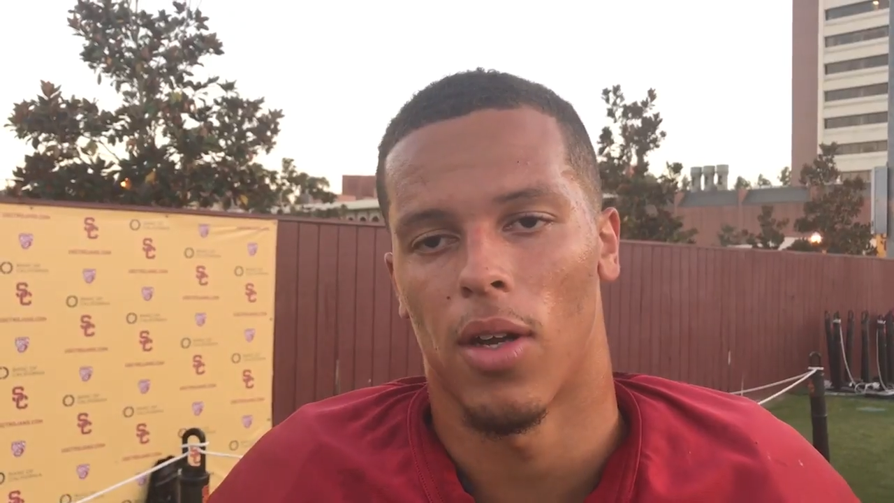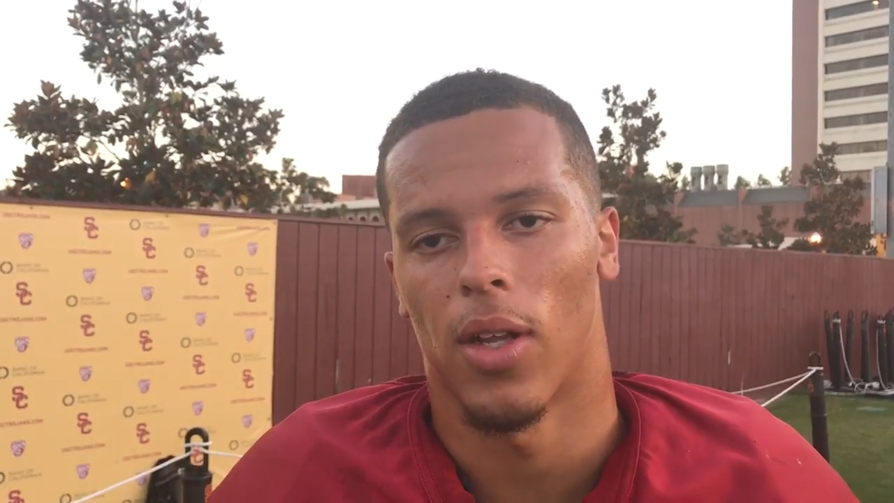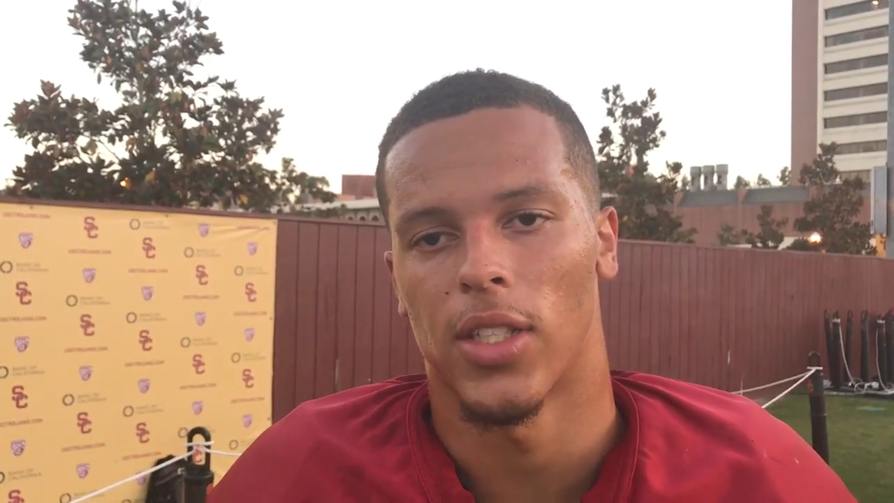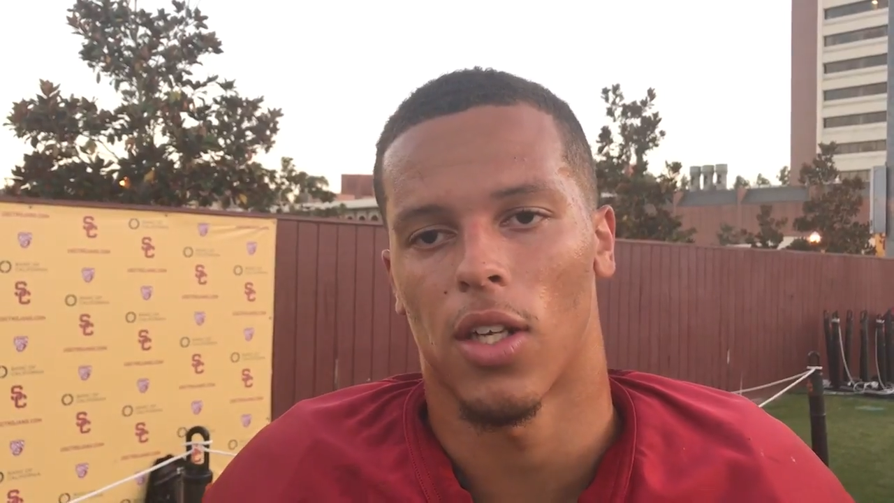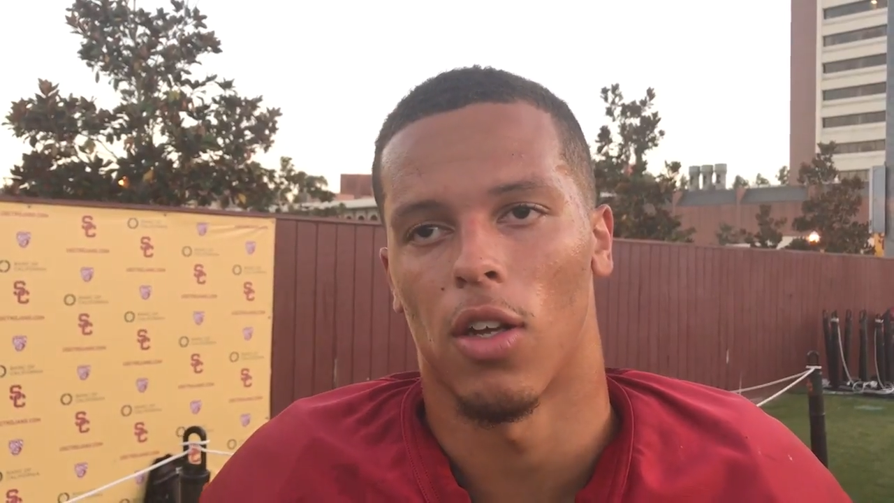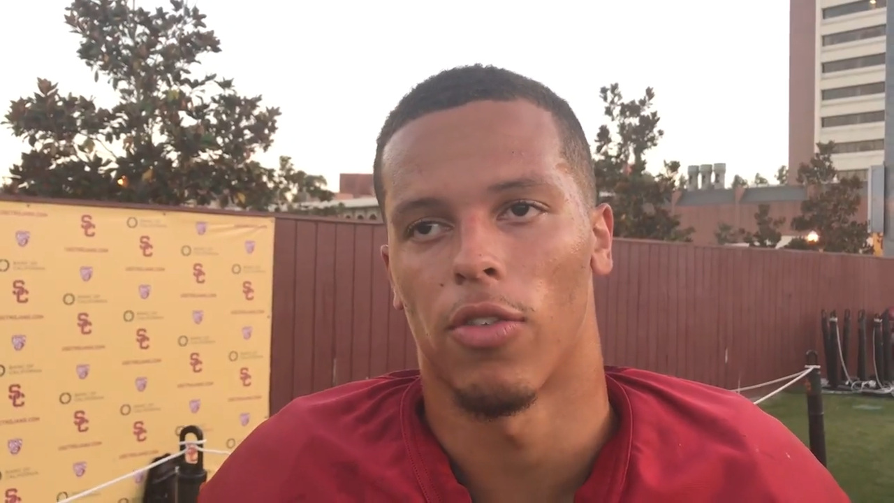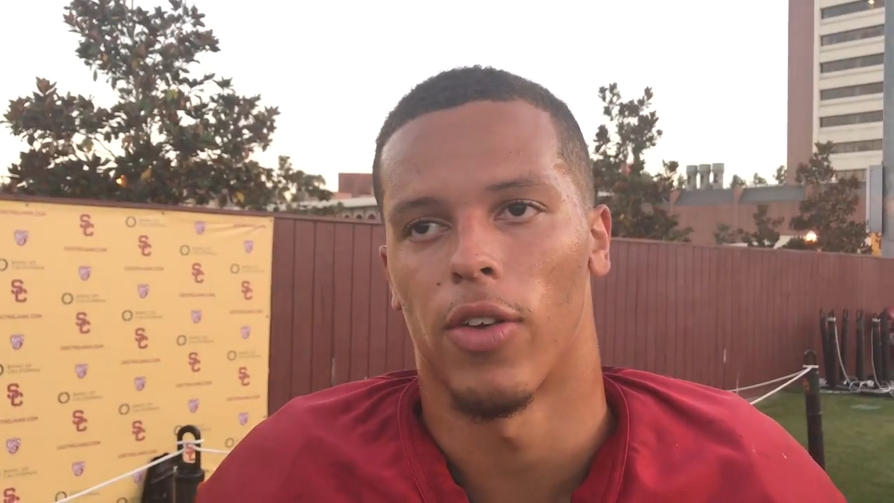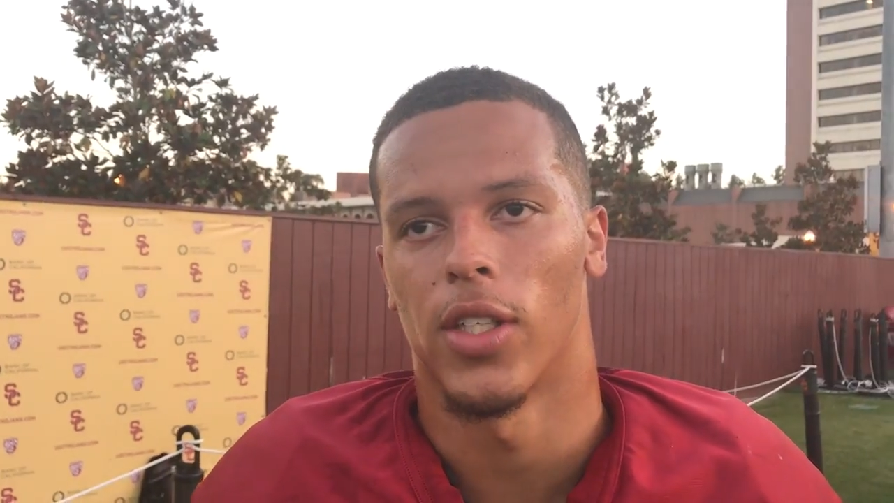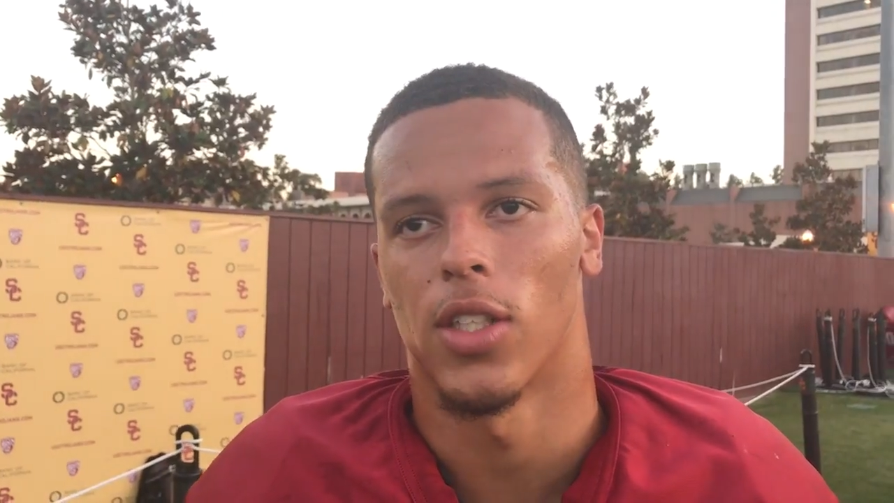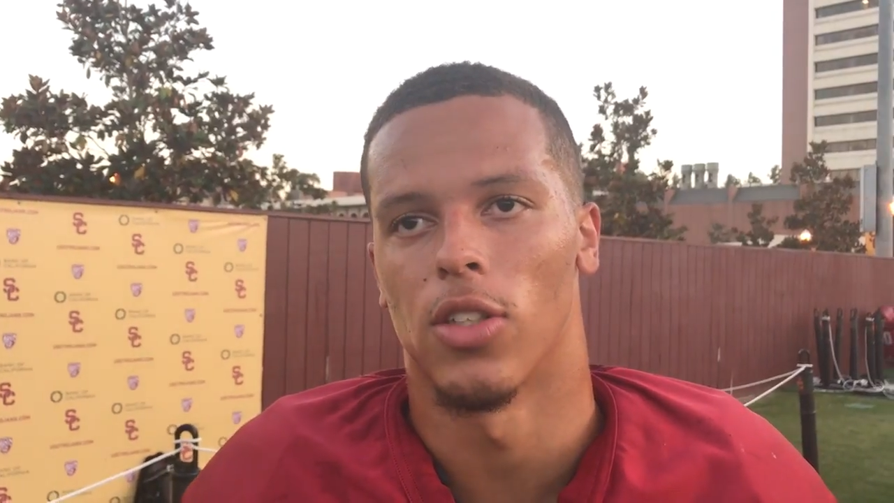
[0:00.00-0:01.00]
You know, that's a close
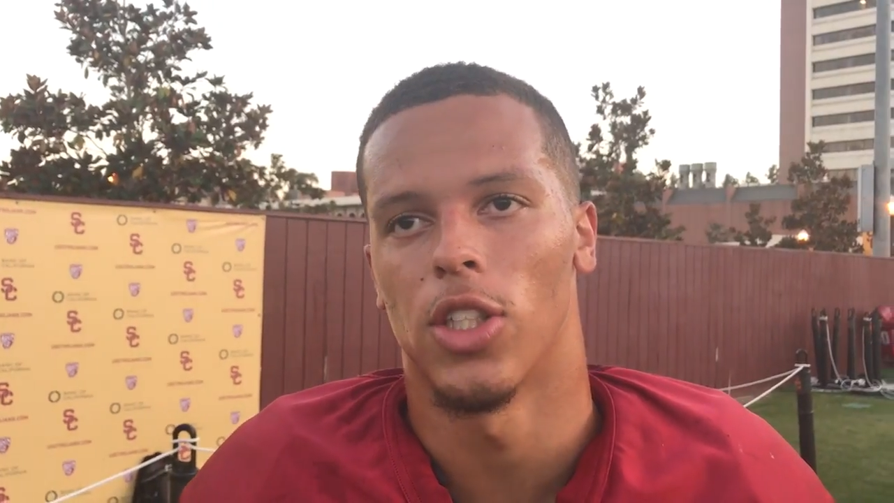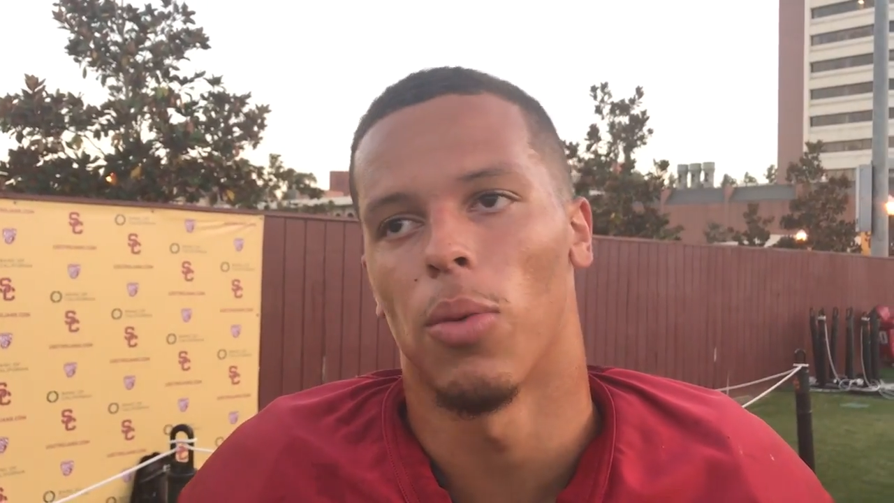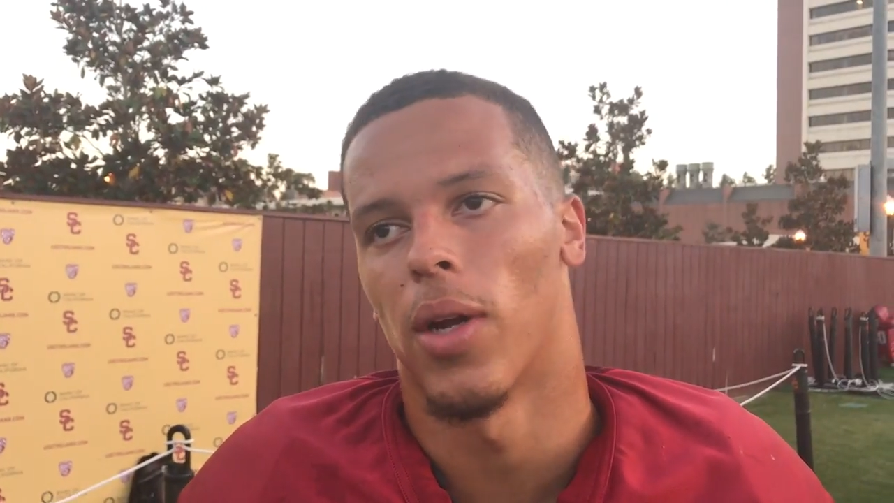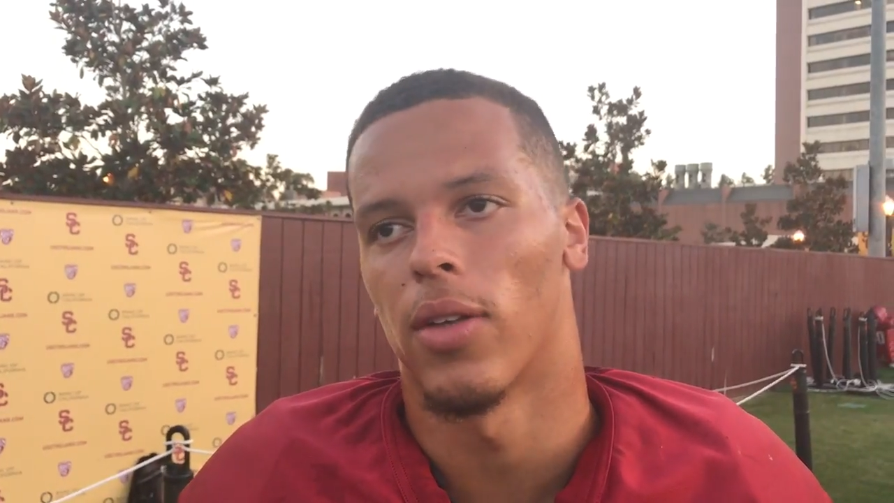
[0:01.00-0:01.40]
friend. So she went